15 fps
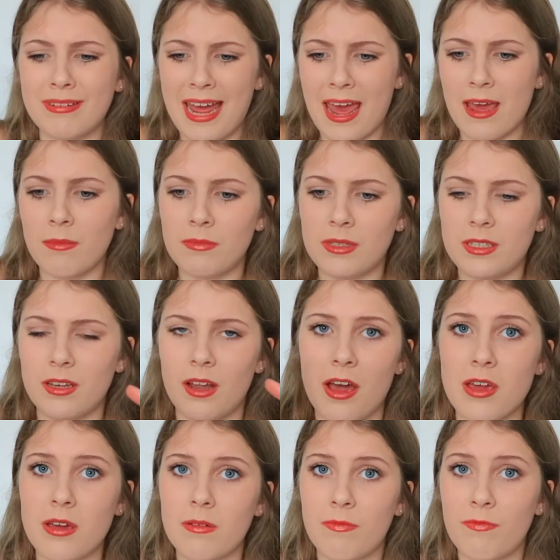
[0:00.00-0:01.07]
games
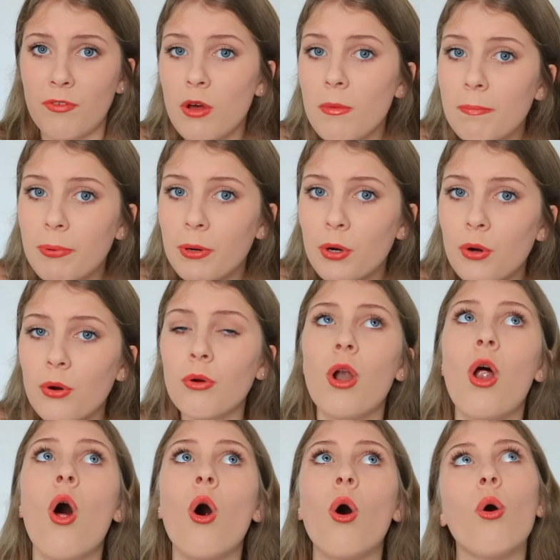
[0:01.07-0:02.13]
like football
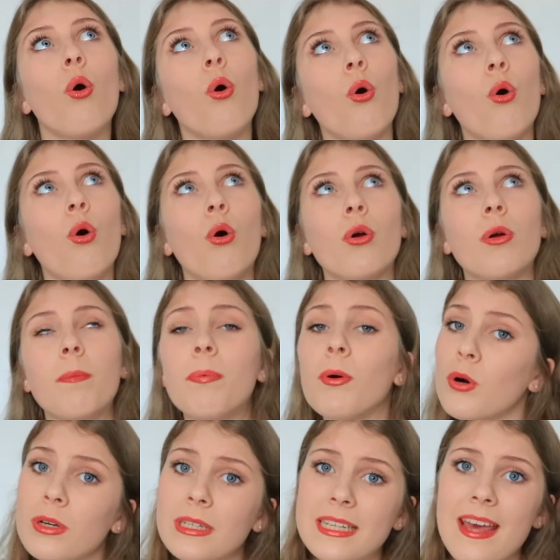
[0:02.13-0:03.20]
or
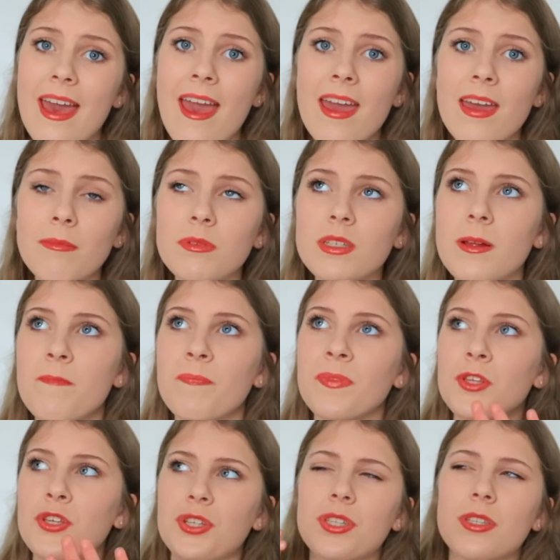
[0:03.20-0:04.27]
board games,
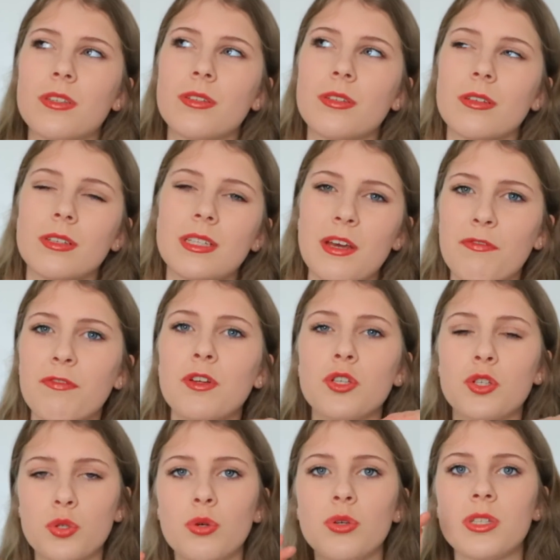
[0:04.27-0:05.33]
just different
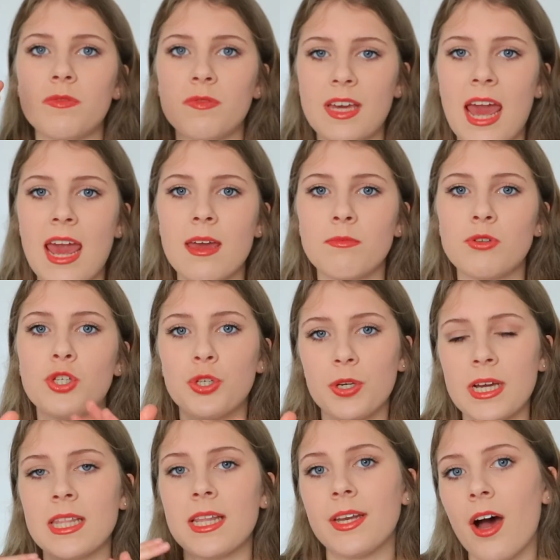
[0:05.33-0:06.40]
sorts of games
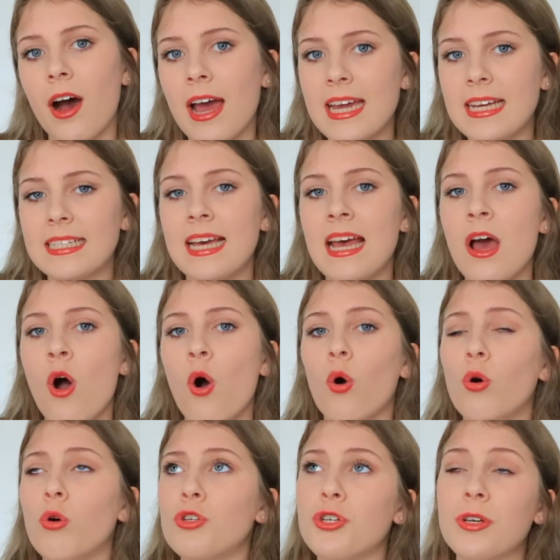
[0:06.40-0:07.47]
during the night
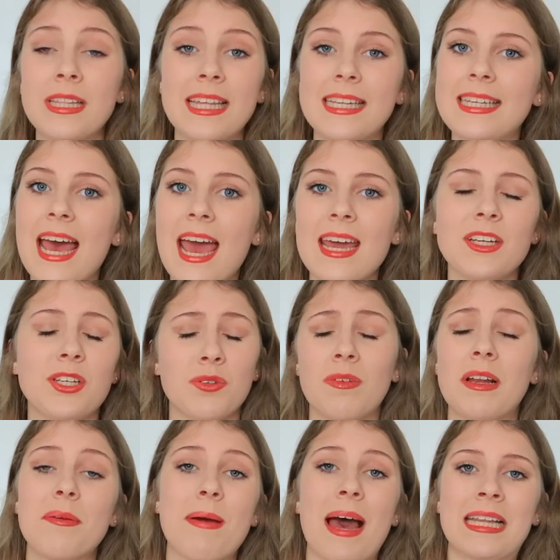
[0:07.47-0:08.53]
or during the day, it doesn't
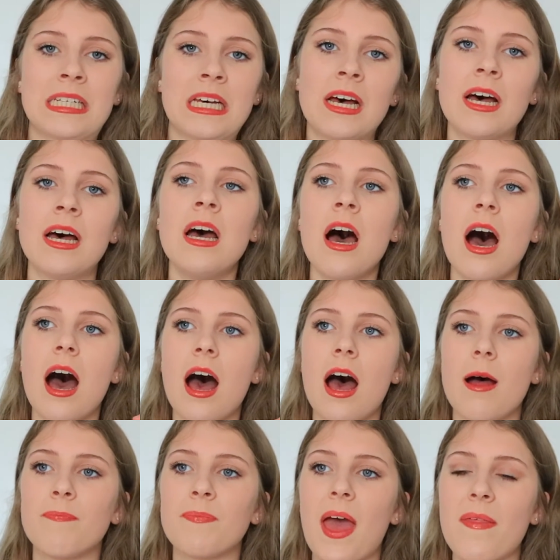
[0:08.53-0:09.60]
really matter,
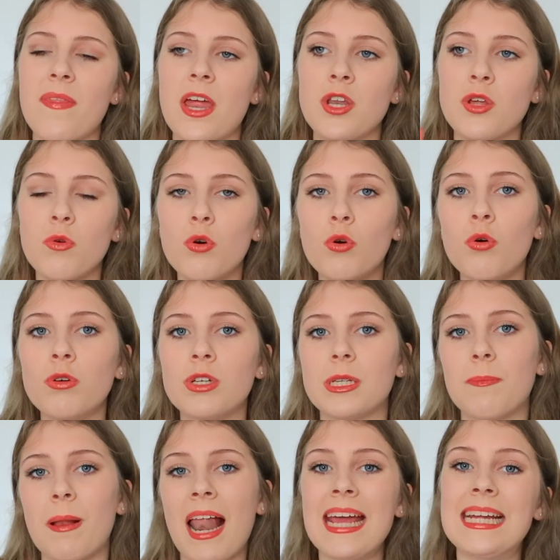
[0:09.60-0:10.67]
and then you all
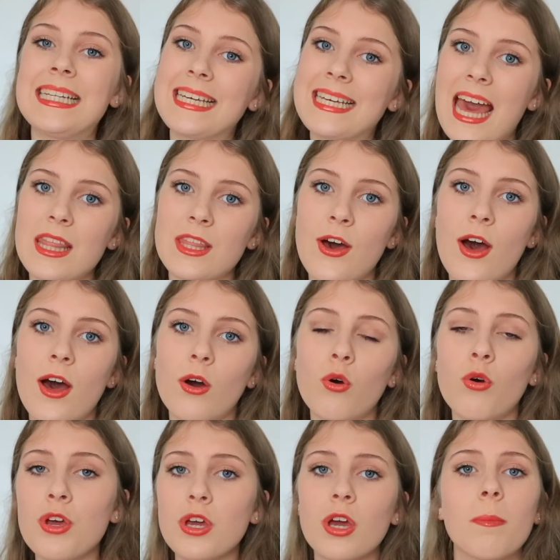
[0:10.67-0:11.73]
just play together,
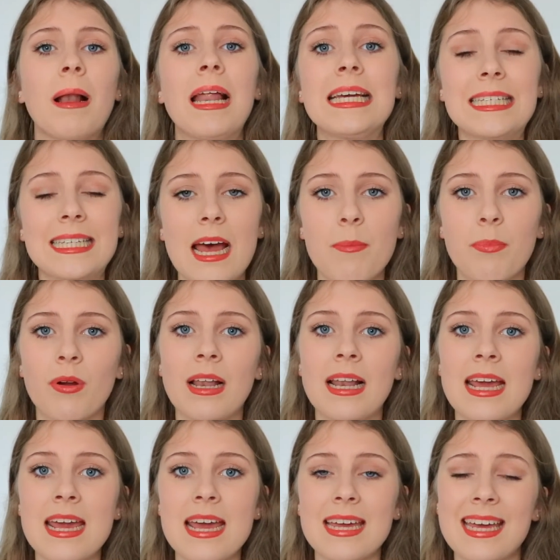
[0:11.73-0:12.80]
or you can play
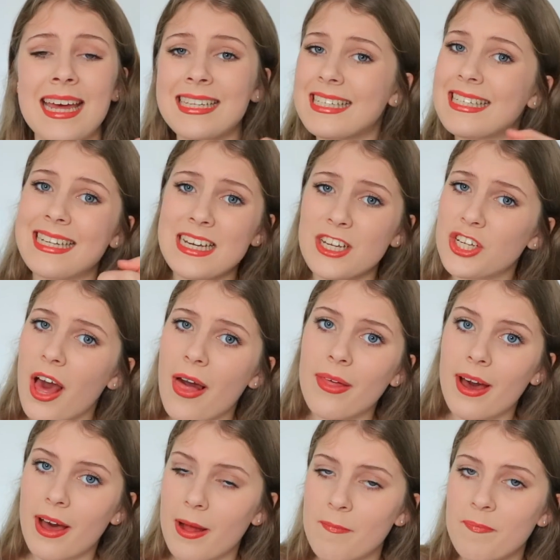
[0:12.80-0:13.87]
separately against each
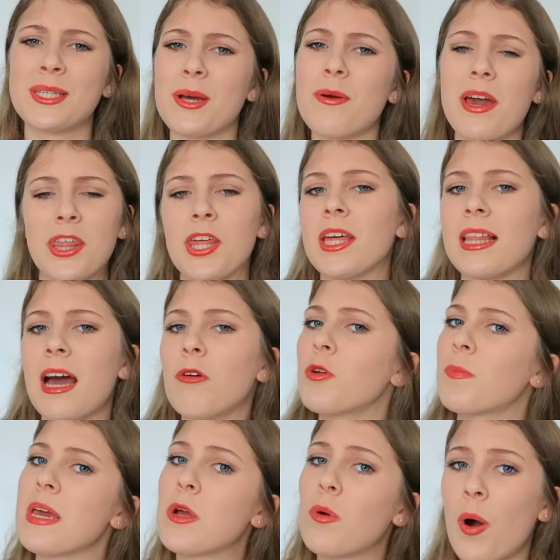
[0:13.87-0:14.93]
other. So I think that
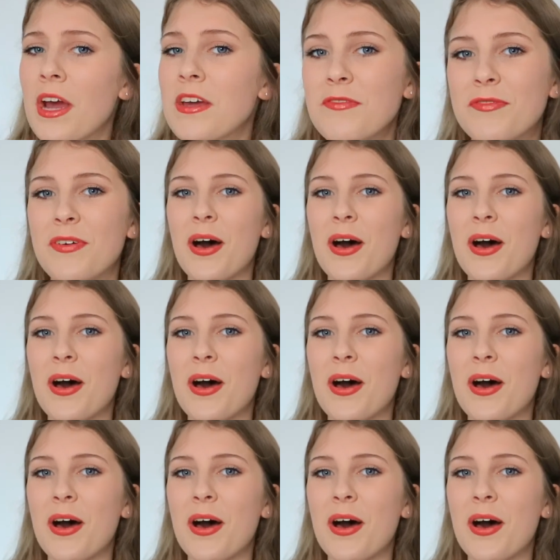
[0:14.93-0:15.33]
would be quite